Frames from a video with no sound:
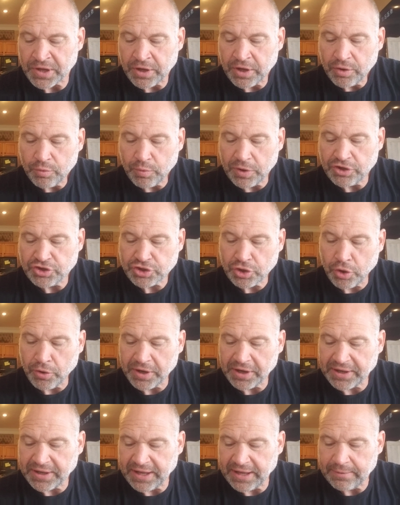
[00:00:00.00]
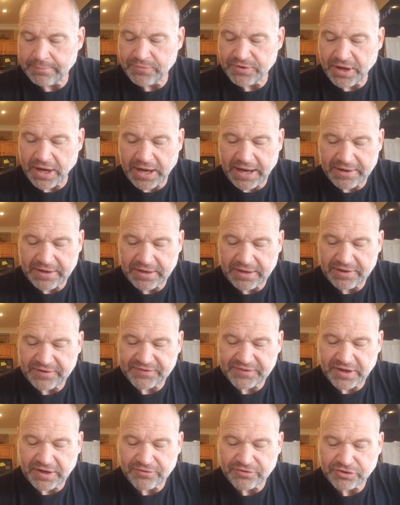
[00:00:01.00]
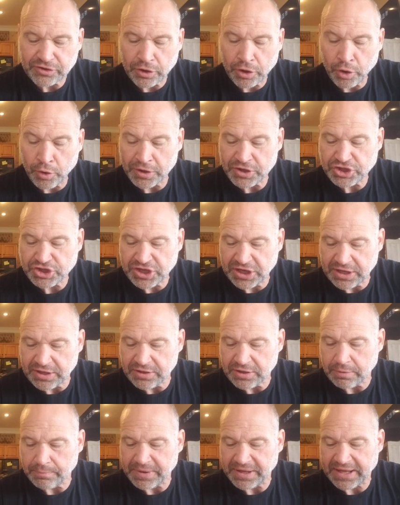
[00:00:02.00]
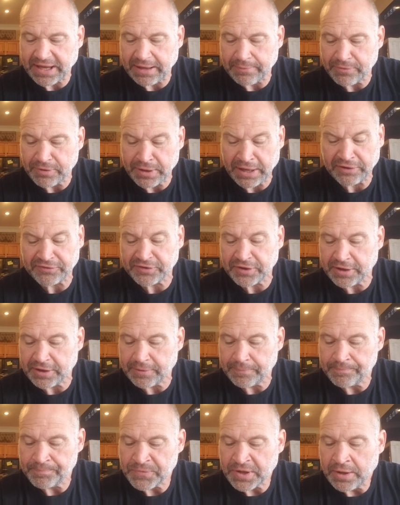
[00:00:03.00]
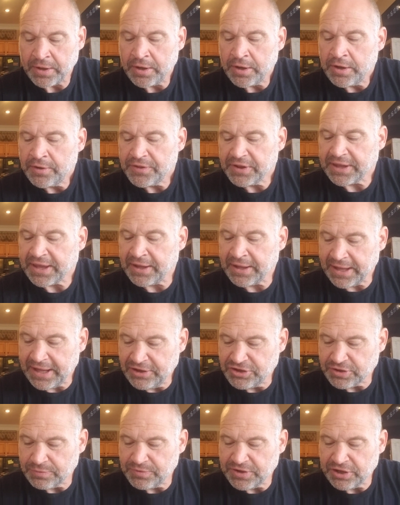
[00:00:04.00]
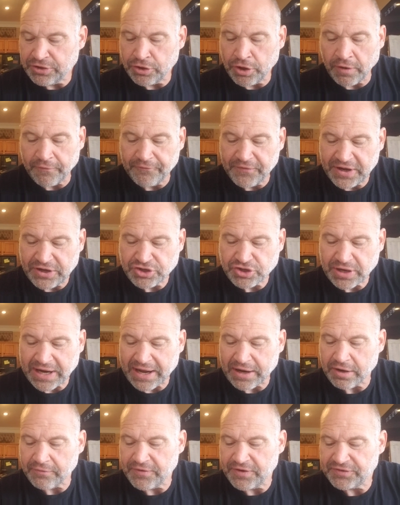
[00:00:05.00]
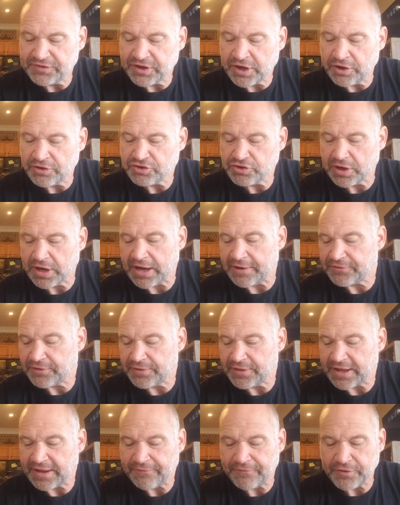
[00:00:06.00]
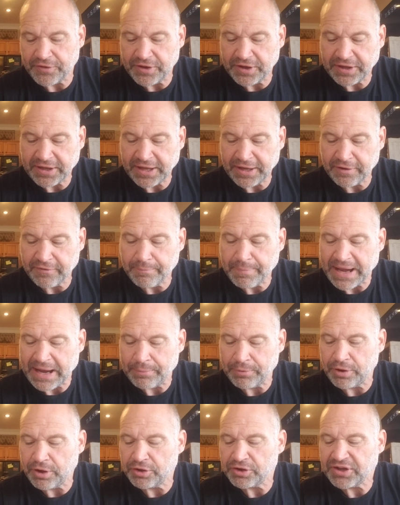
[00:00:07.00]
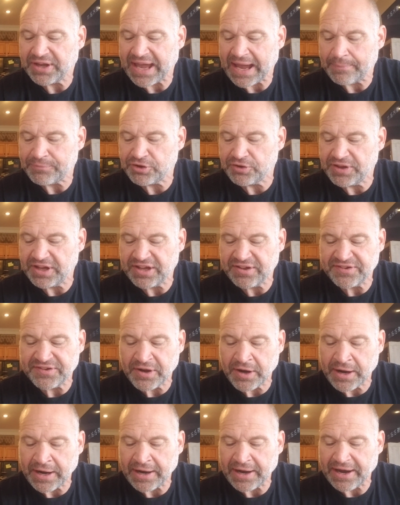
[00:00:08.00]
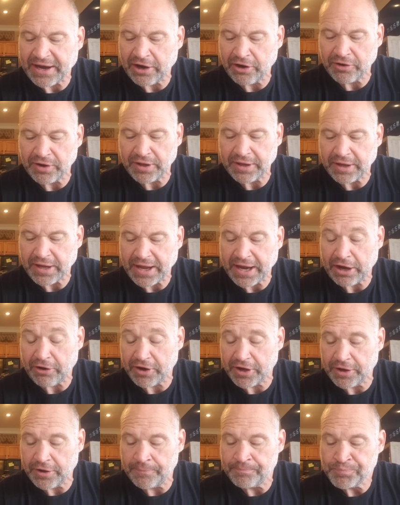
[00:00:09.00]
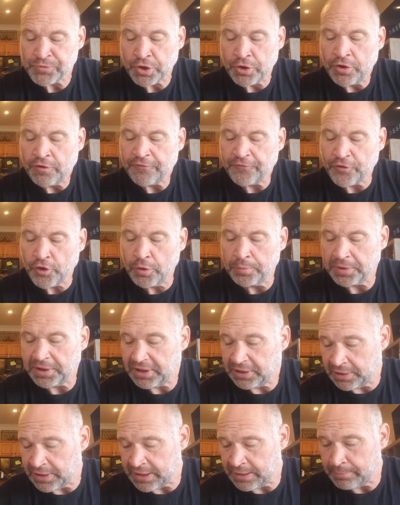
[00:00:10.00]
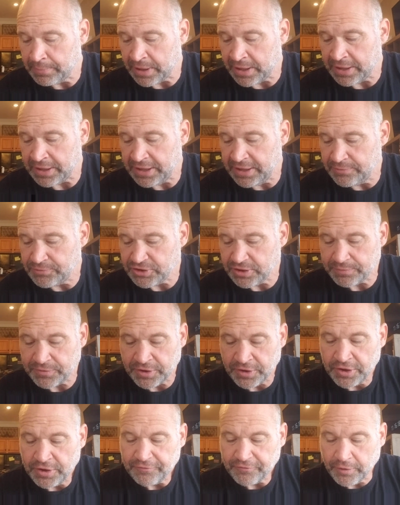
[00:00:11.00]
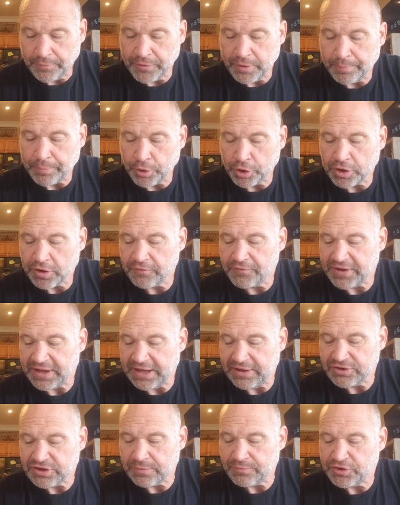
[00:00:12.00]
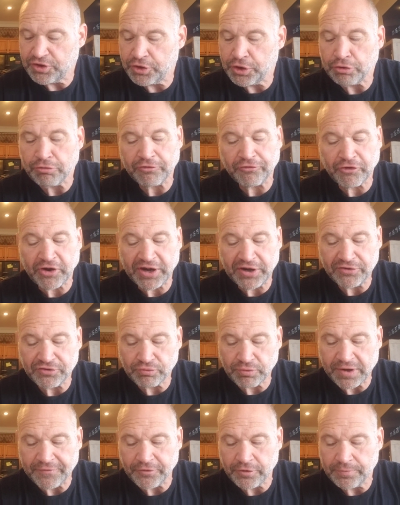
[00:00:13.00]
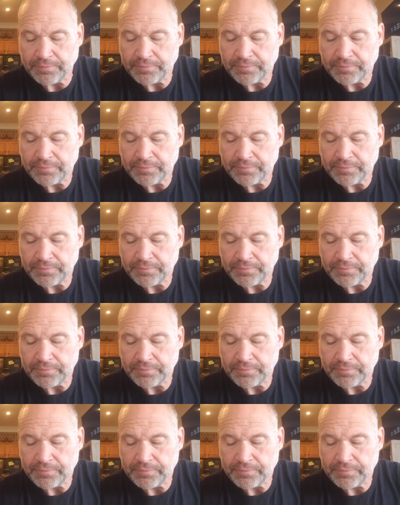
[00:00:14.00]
When Jehoiakim died and his son Jehoiachin became the next king. The king of Egypt did not venture out of his country after that, for the king of Babylon captured the entire area formerly claimed by Egypt, from the brook of Egypt to the Euphrates River.